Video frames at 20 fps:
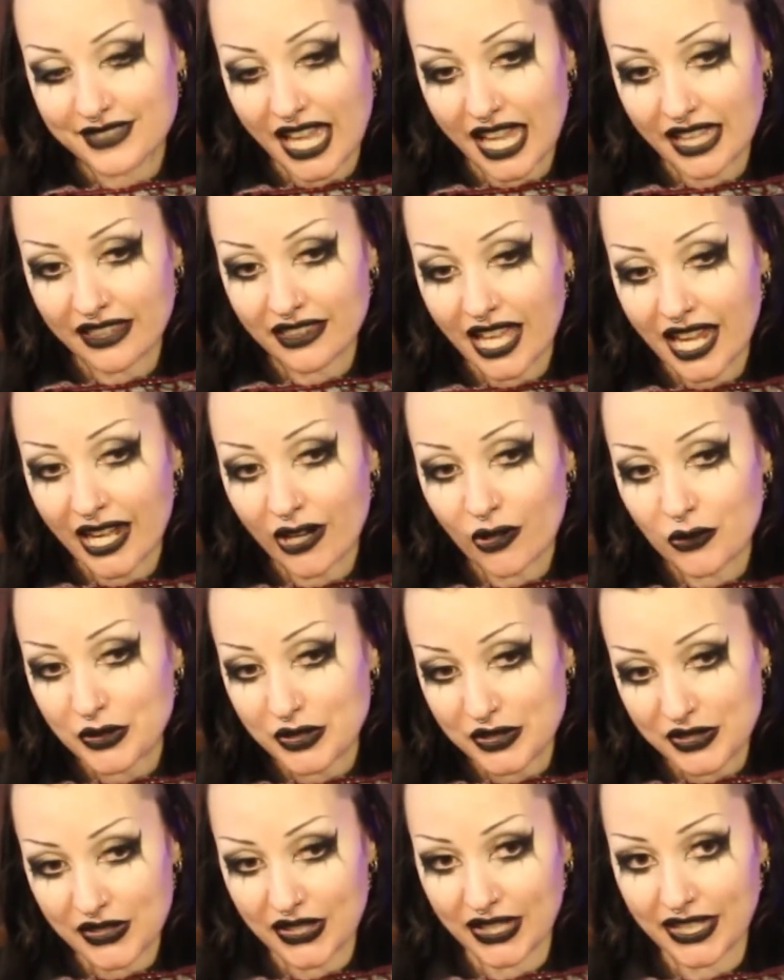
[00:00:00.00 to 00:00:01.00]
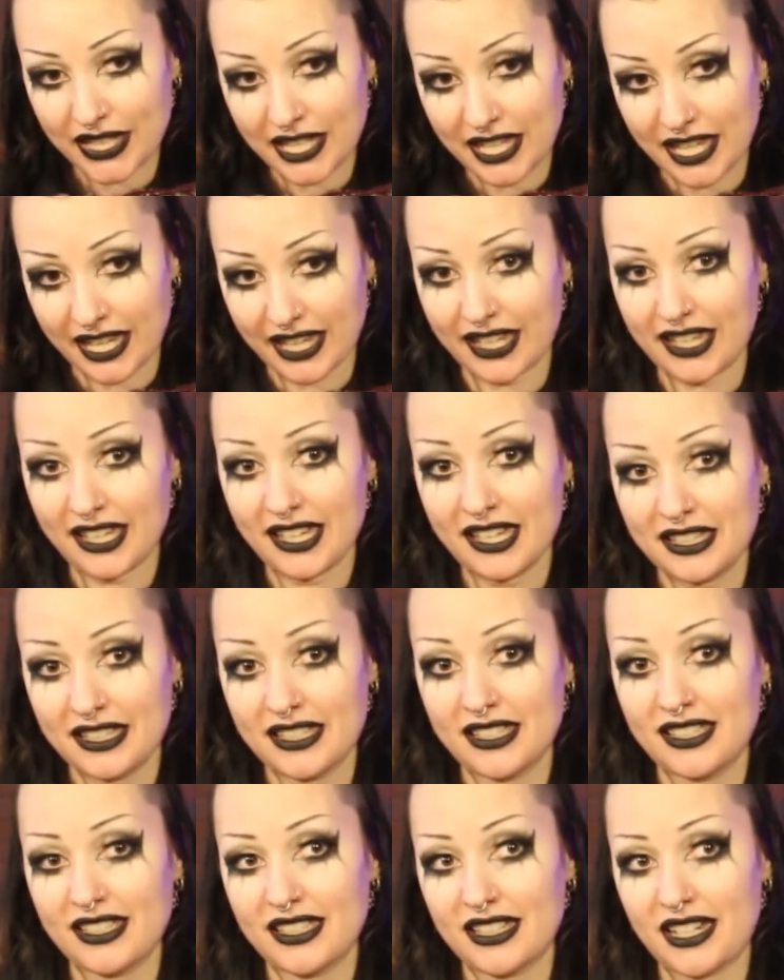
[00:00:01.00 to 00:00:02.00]
And I was thinking
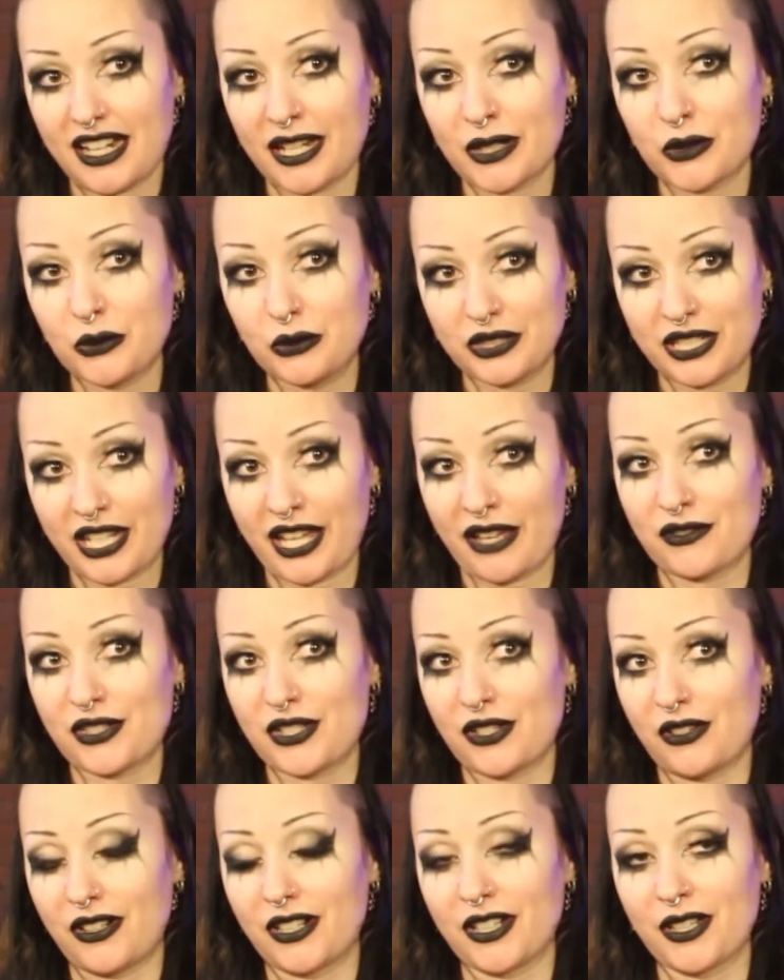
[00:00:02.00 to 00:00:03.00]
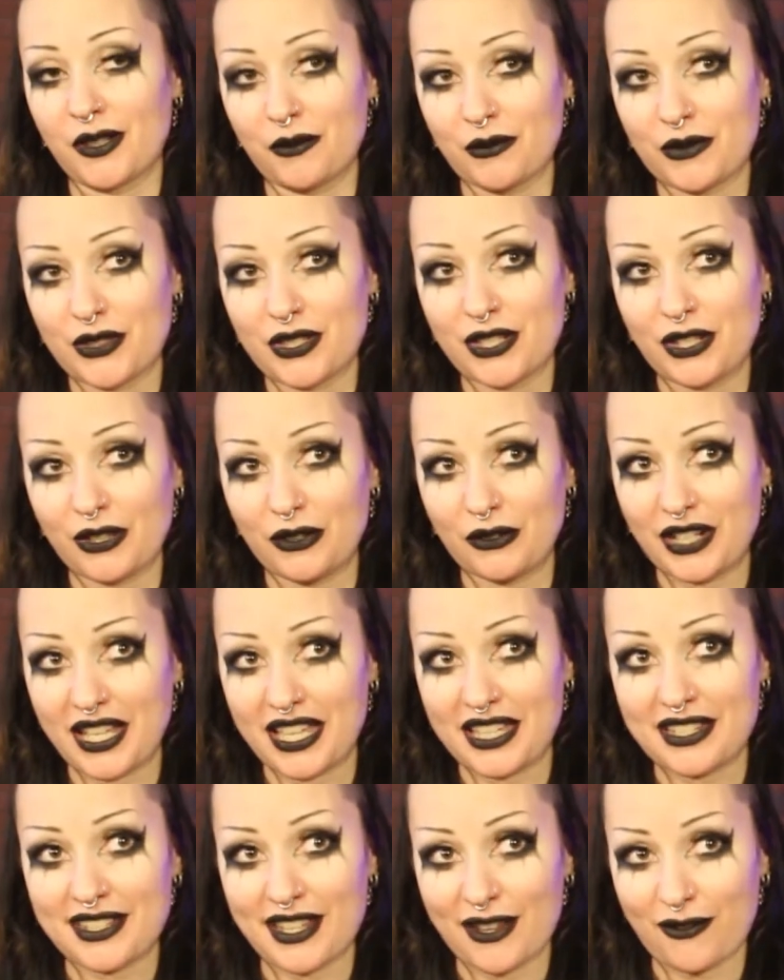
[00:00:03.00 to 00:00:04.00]
I would have time to
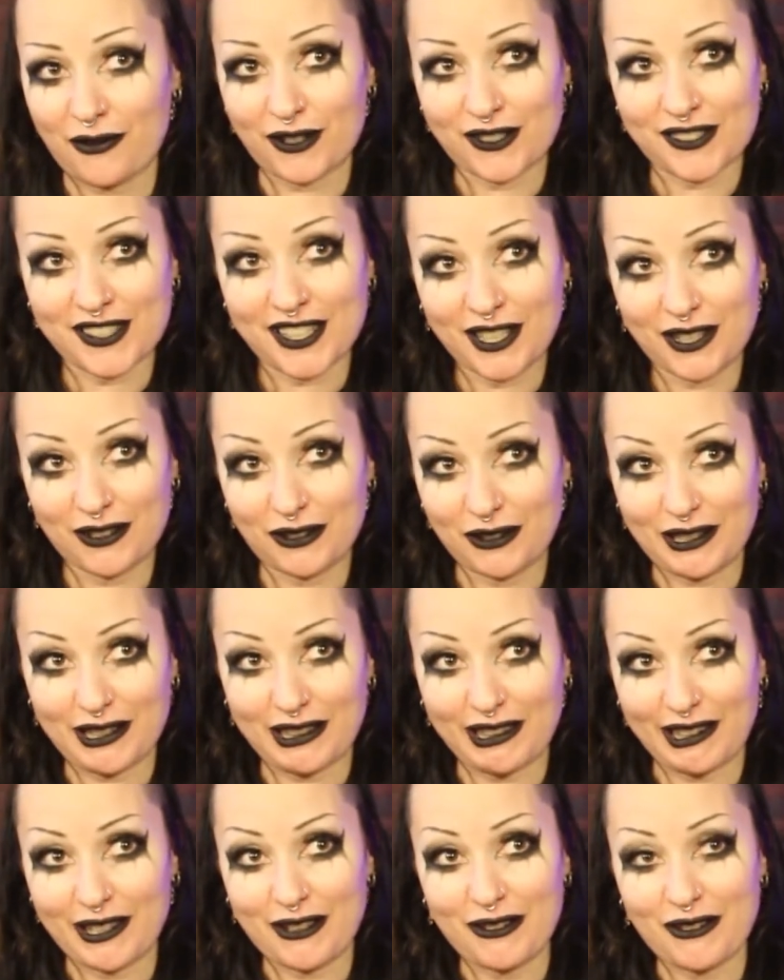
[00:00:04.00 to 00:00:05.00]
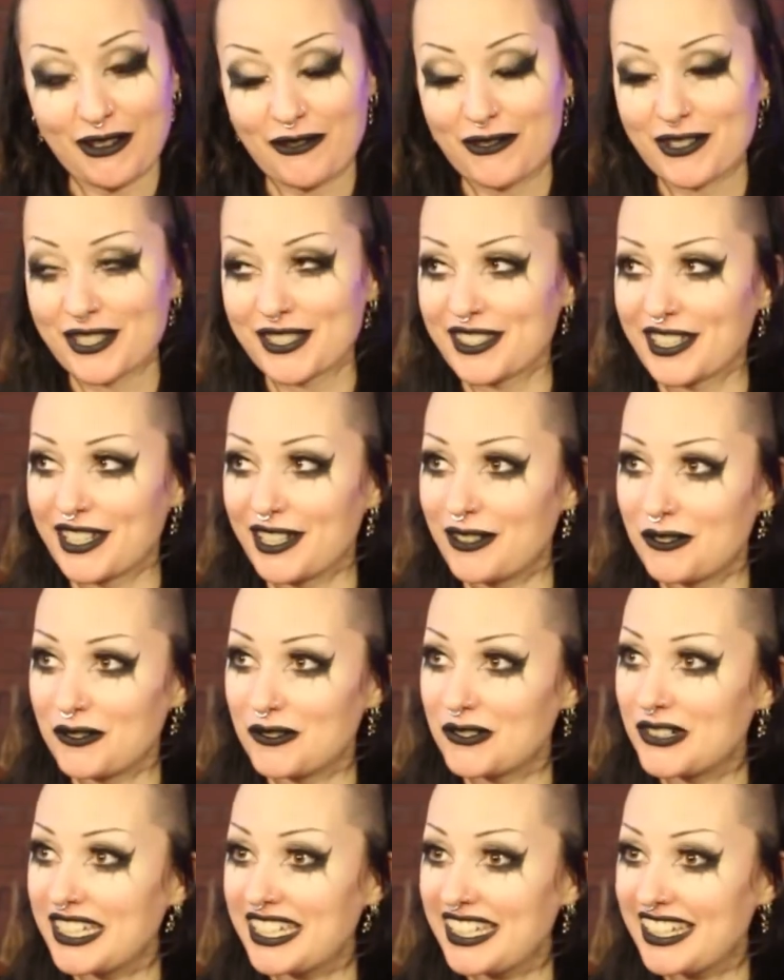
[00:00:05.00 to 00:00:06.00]
knit every single clue every single
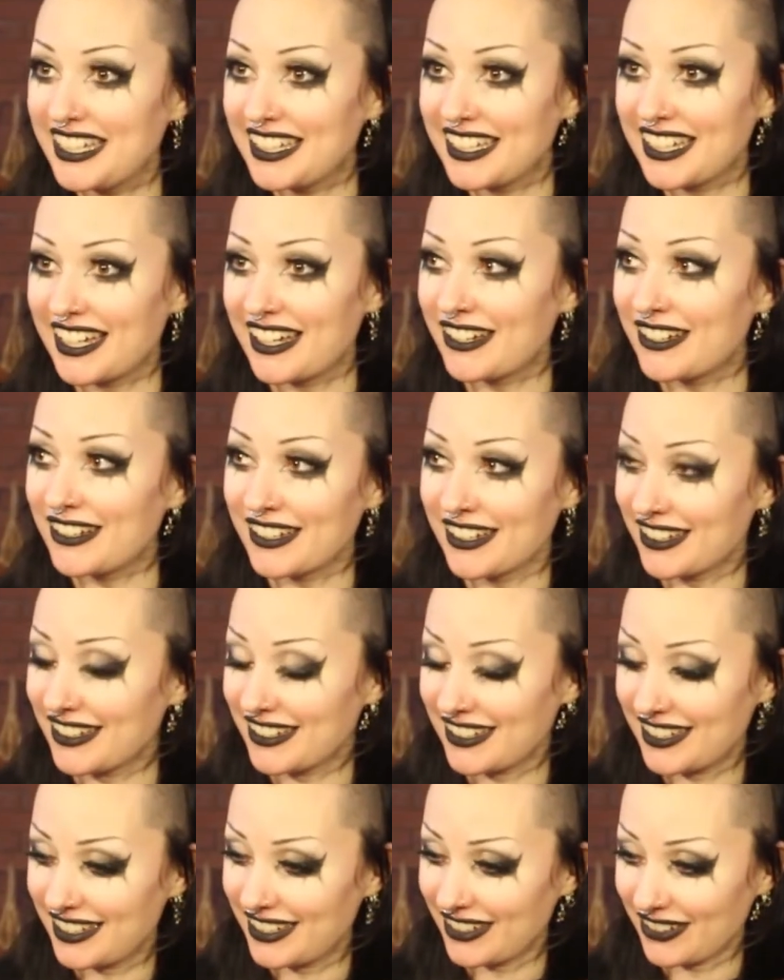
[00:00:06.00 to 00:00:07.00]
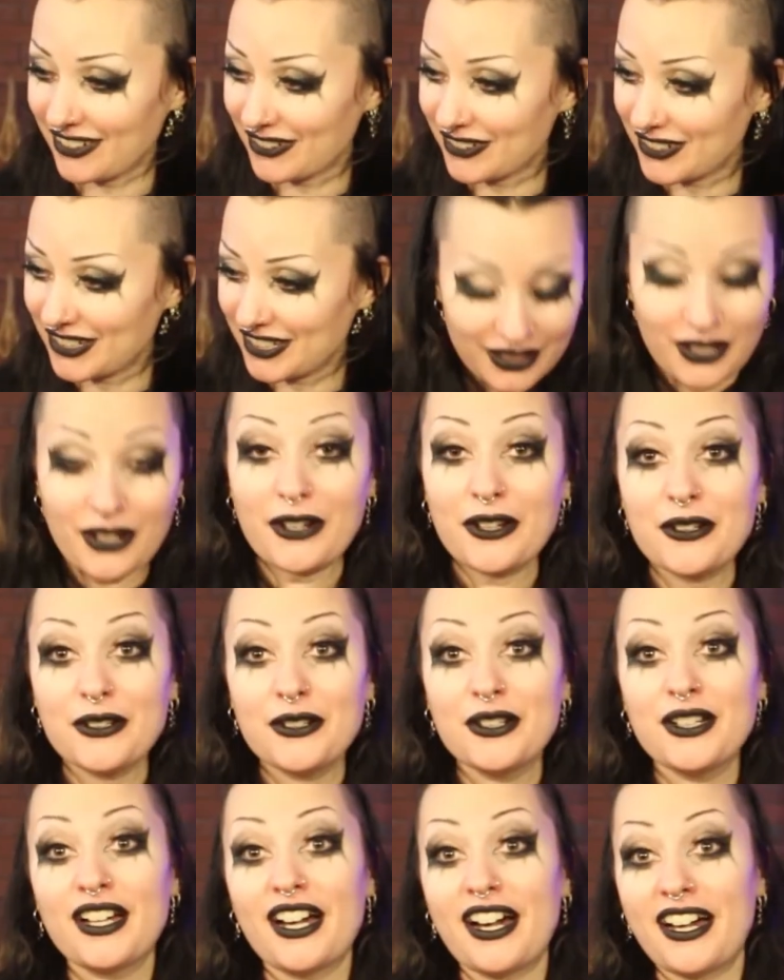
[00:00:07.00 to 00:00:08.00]
week. Oh god.
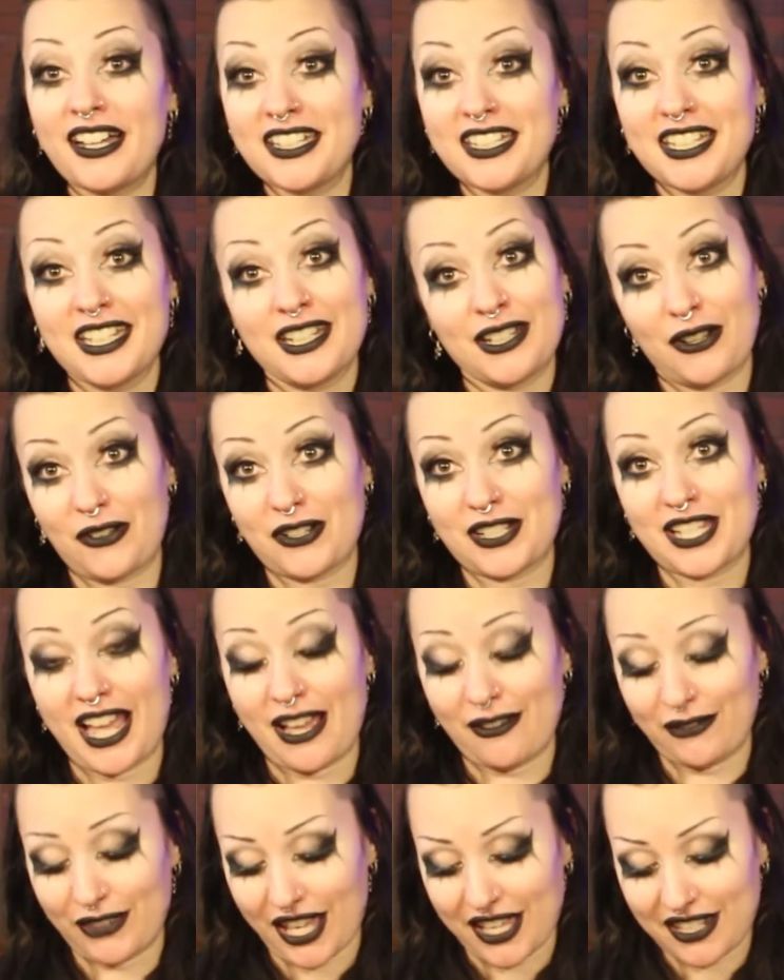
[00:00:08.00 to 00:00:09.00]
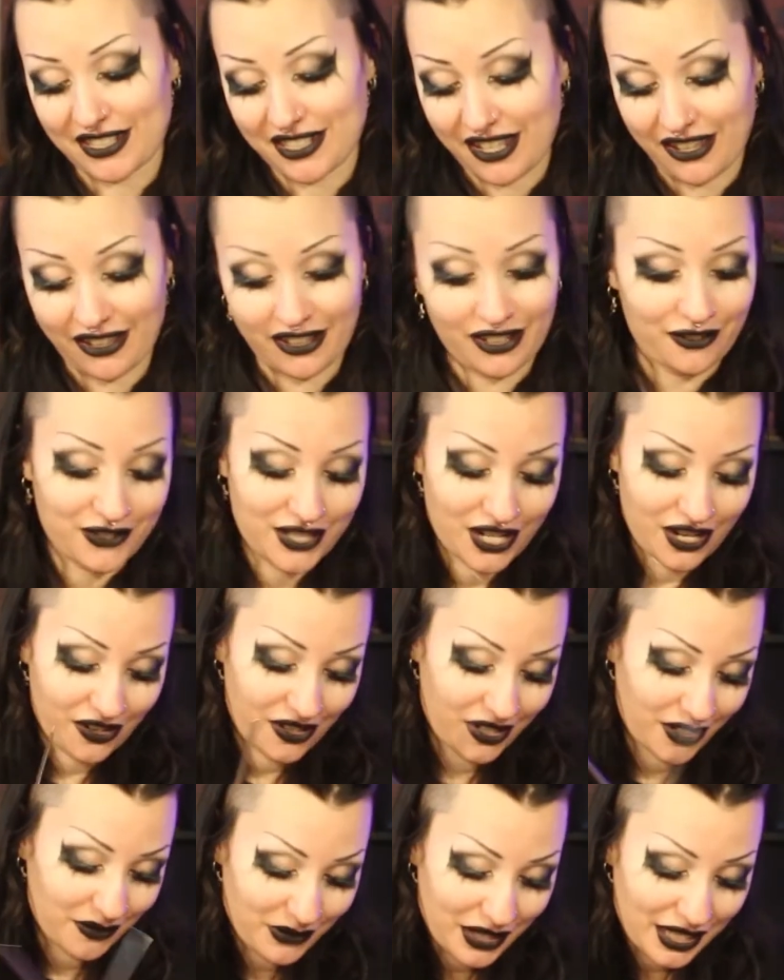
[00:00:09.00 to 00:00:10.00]
No, I did not have that kind of
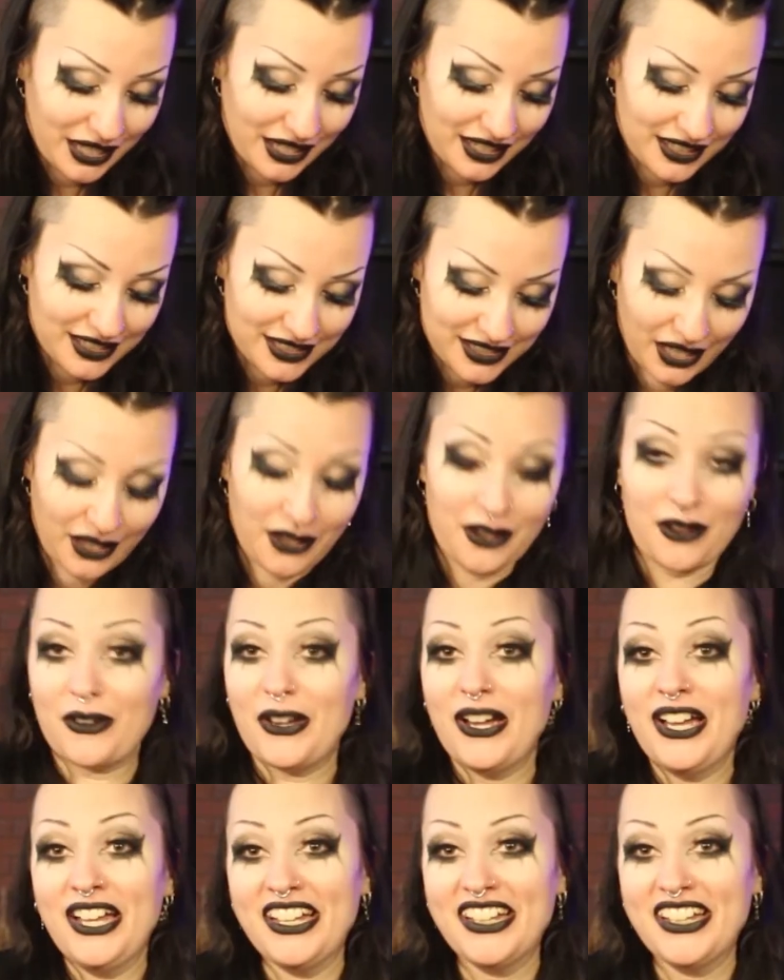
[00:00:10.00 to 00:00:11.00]
time, so...